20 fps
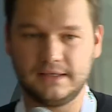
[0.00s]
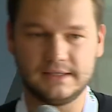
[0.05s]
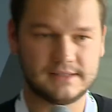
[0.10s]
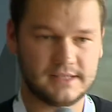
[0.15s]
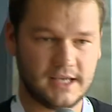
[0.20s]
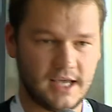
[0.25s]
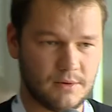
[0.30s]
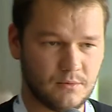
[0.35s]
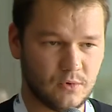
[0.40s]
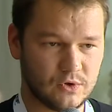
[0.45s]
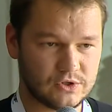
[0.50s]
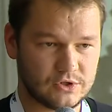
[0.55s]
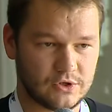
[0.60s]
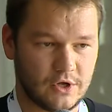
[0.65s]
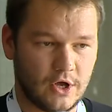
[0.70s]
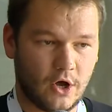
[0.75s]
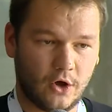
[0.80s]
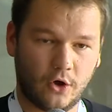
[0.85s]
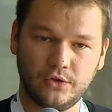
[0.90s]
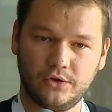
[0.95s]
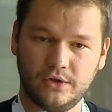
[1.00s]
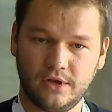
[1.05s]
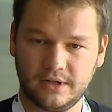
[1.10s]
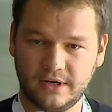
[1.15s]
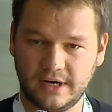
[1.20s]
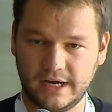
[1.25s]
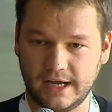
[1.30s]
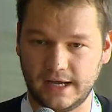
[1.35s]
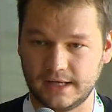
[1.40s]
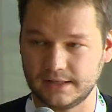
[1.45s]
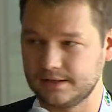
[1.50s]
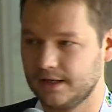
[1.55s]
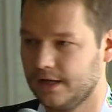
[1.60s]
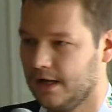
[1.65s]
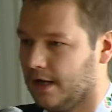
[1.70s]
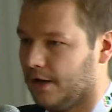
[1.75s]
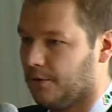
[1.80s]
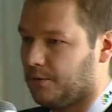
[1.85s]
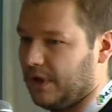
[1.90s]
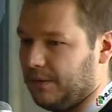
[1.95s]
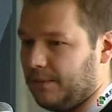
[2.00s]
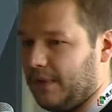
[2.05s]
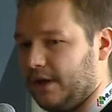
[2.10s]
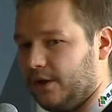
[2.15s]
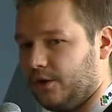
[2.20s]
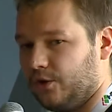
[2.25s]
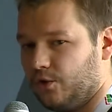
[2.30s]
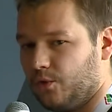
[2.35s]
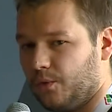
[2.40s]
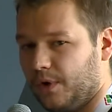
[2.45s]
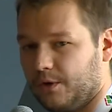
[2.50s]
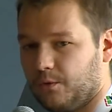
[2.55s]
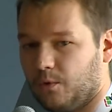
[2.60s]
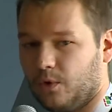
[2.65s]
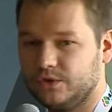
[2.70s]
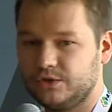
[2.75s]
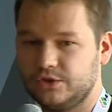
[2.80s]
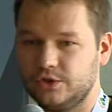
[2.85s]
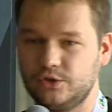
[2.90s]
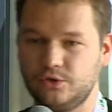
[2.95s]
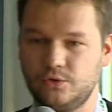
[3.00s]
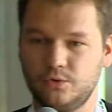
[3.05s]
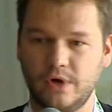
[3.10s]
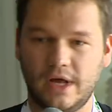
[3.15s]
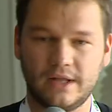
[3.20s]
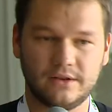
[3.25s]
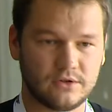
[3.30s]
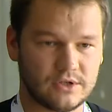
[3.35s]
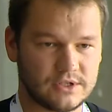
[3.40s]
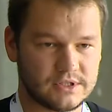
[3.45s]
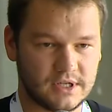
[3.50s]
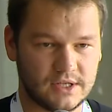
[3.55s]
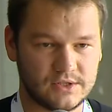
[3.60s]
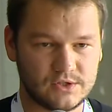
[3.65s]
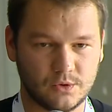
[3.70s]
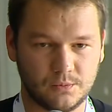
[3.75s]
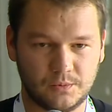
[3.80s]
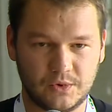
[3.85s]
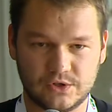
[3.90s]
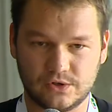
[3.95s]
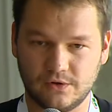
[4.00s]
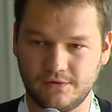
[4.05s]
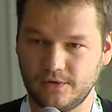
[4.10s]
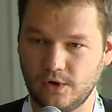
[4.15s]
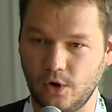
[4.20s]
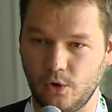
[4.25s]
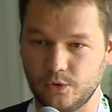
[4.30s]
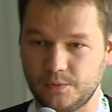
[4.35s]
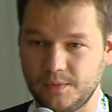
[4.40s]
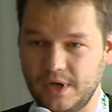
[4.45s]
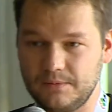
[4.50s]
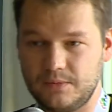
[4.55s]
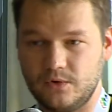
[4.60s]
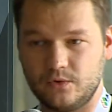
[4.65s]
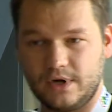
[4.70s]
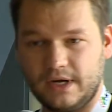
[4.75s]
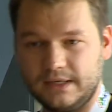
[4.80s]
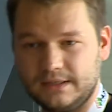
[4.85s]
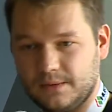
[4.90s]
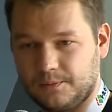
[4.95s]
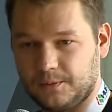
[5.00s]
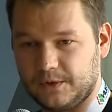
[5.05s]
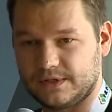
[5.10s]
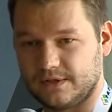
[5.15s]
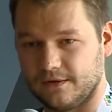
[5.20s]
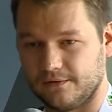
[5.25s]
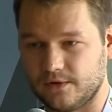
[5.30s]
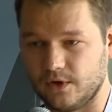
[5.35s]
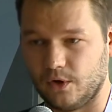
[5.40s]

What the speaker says: the same was on the other hand. When my QA wanted to understand some piece of code, maybe write a piece of